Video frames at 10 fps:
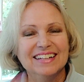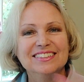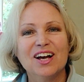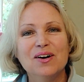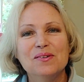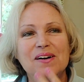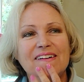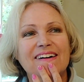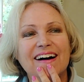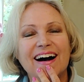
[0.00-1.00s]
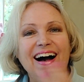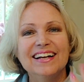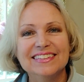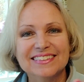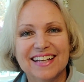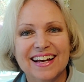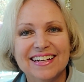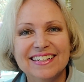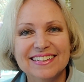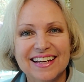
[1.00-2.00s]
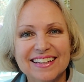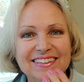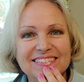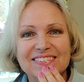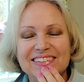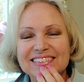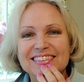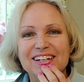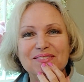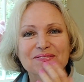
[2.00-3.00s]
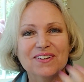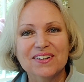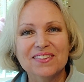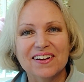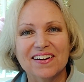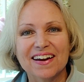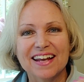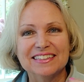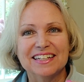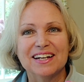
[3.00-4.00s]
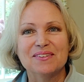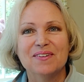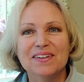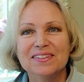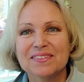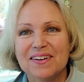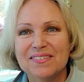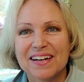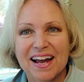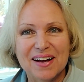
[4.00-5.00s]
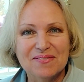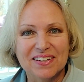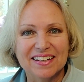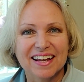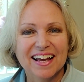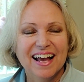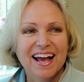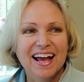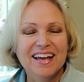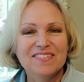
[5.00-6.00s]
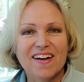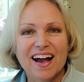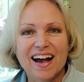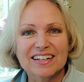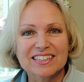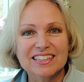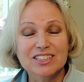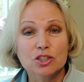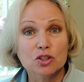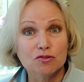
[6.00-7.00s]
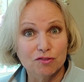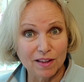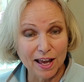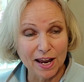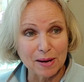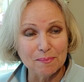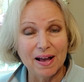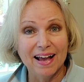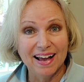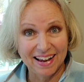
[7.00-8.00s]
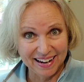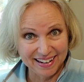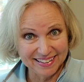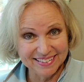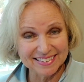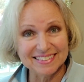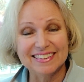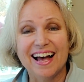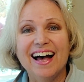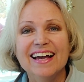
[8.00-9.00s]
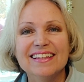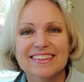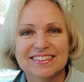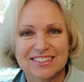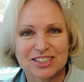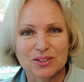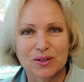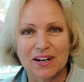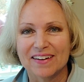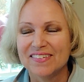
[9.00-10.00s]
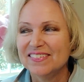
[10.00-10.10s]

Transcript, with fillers: so I decided to take this one step further. And I said, I wonder what would happen if I actually took flame inside the store.